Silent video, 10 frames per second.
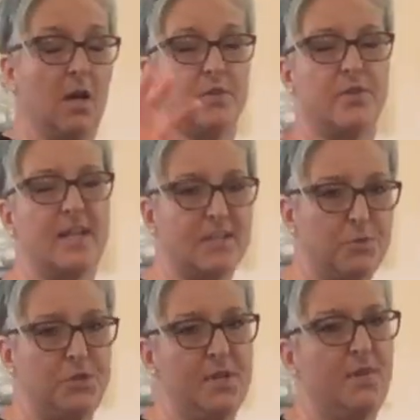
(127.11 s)
So that's
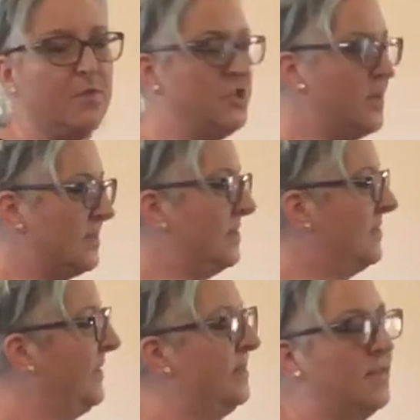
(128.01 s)
what you need for just the
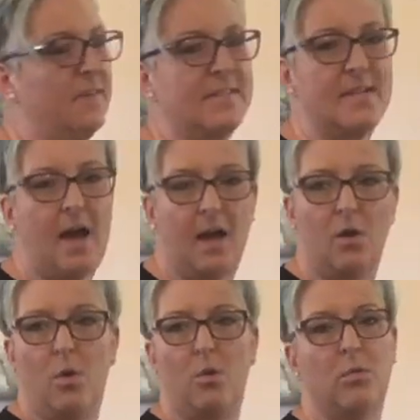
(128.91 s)
seated stuff. It's not a
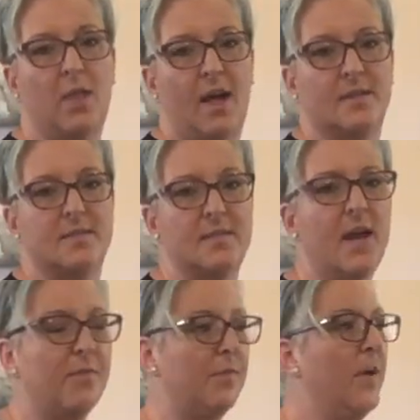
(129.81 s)
whole lot of stuff.